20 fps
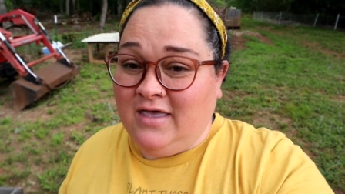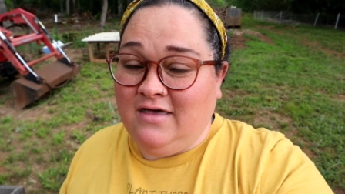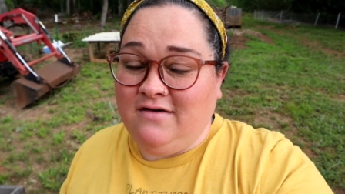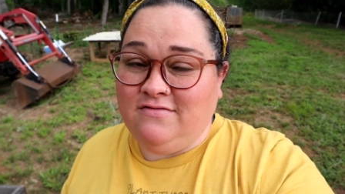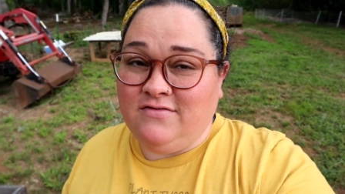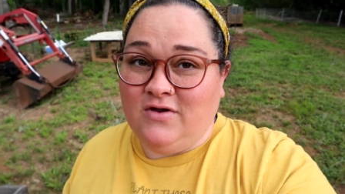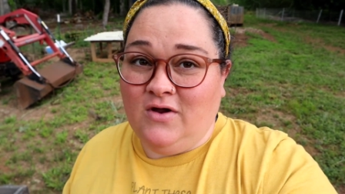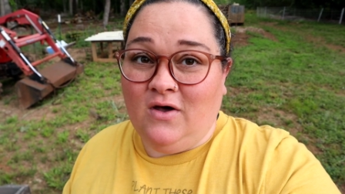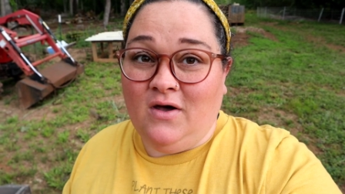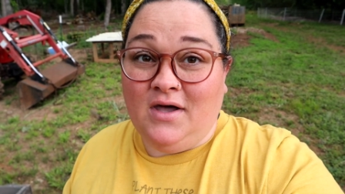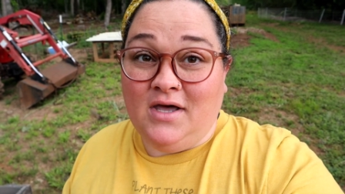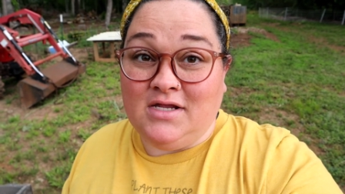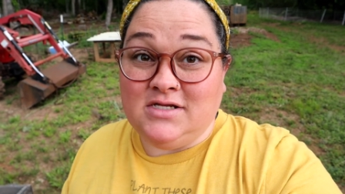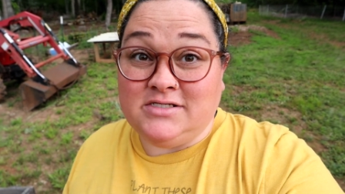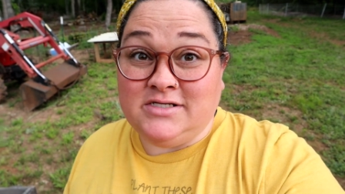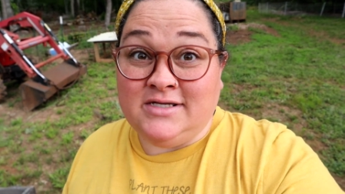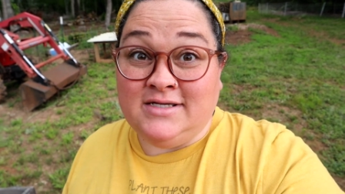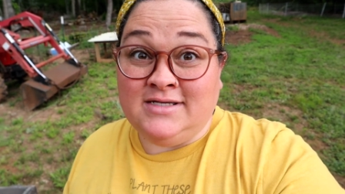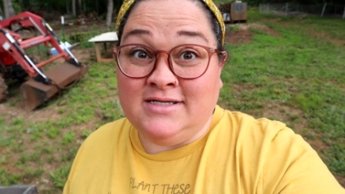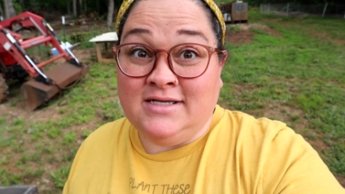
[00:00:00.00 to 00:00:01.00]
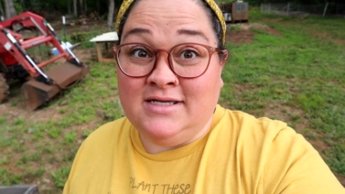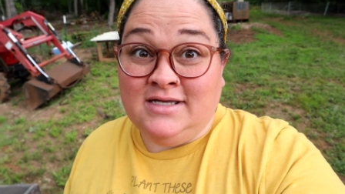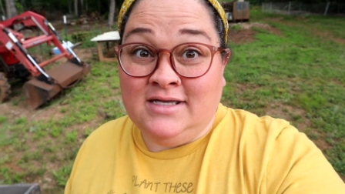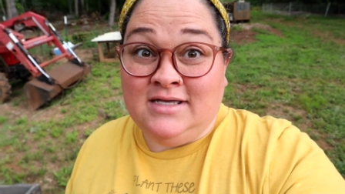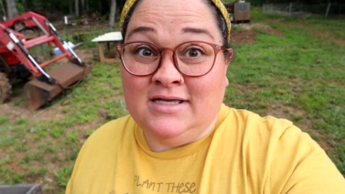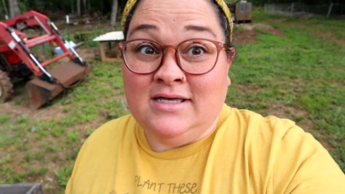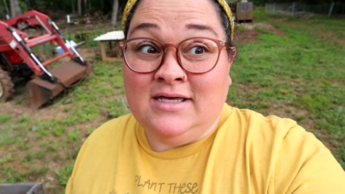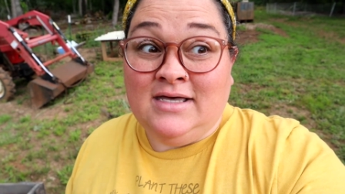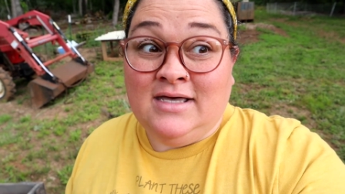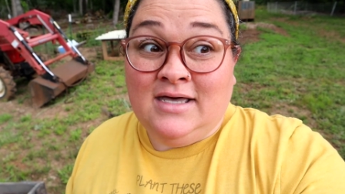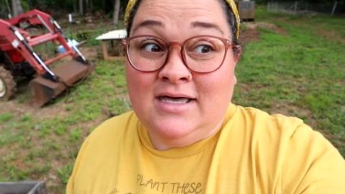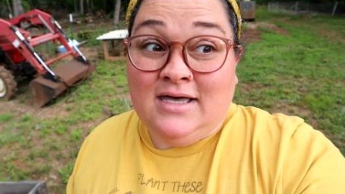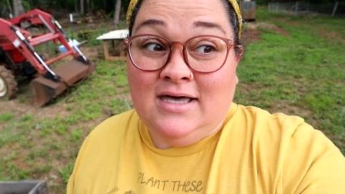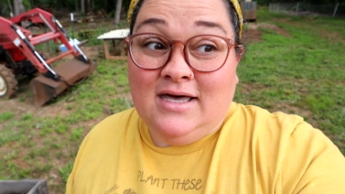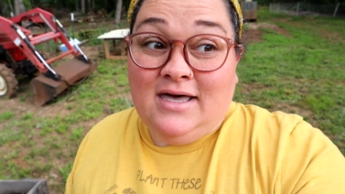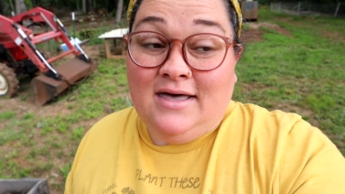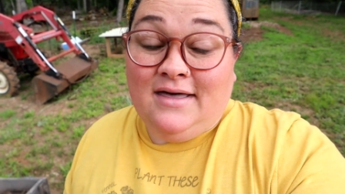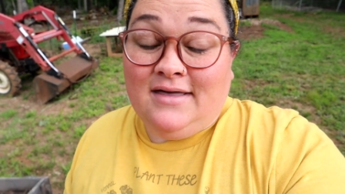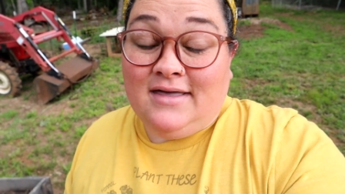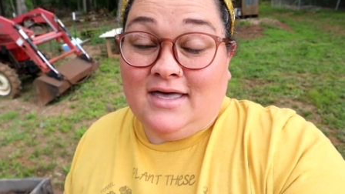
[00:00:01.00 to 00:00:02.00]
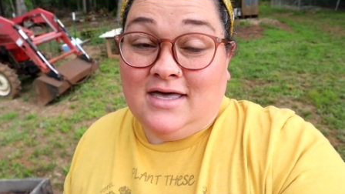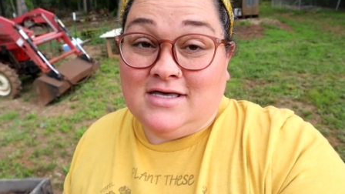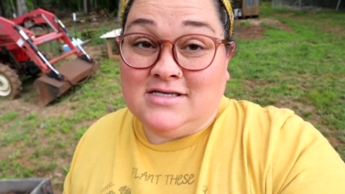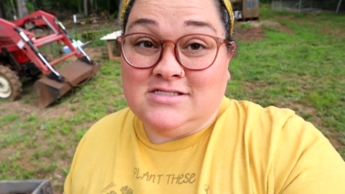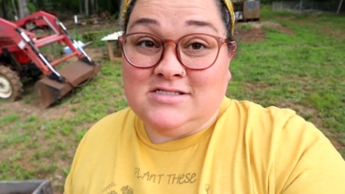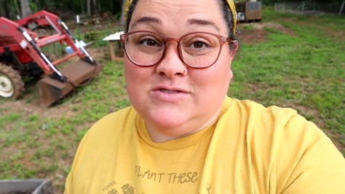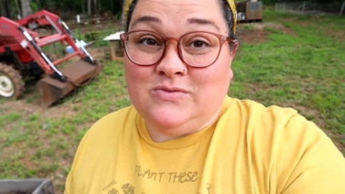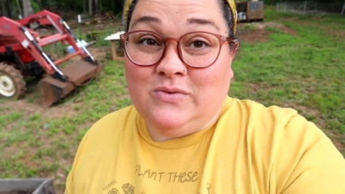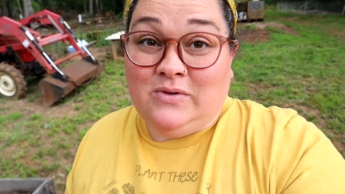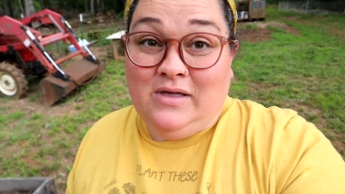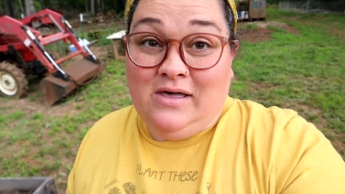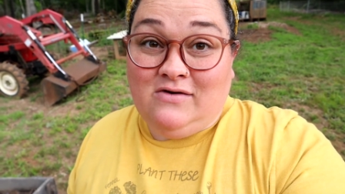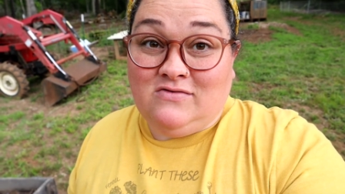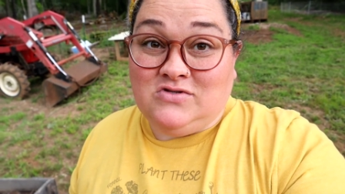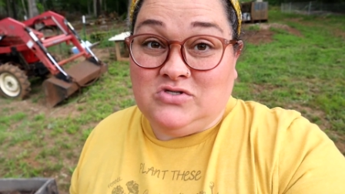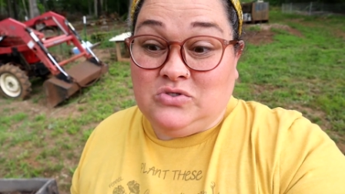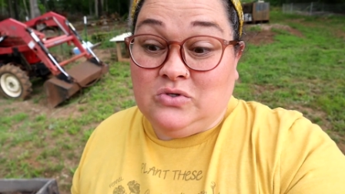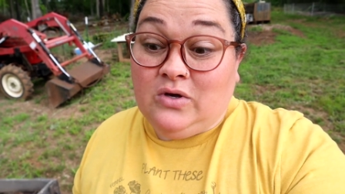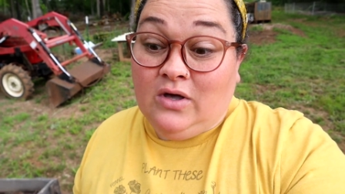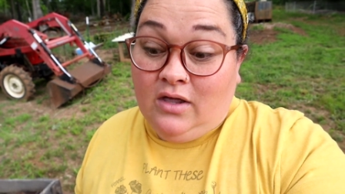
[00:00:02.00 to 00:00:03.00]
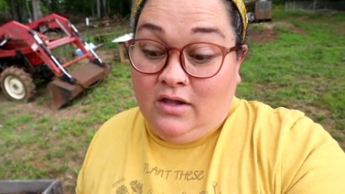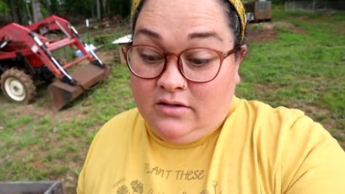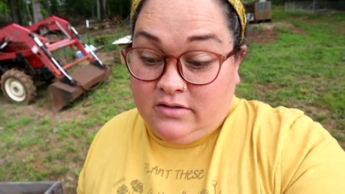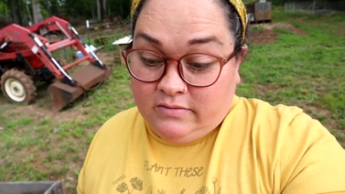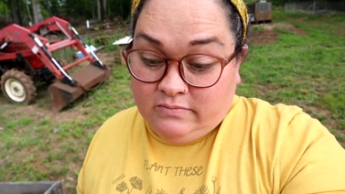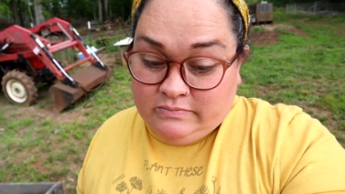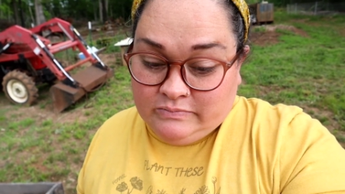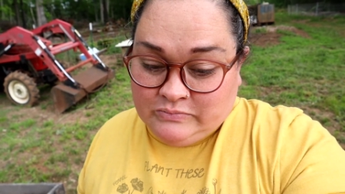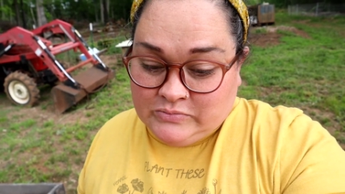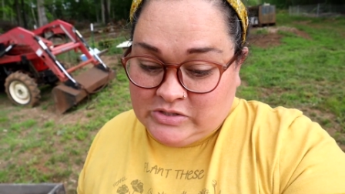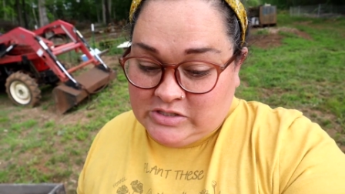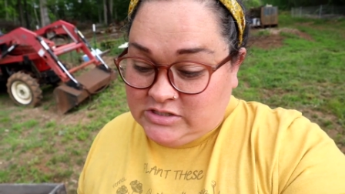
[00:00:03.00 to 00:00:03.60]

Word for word: If not, I guess we'll have to cull him.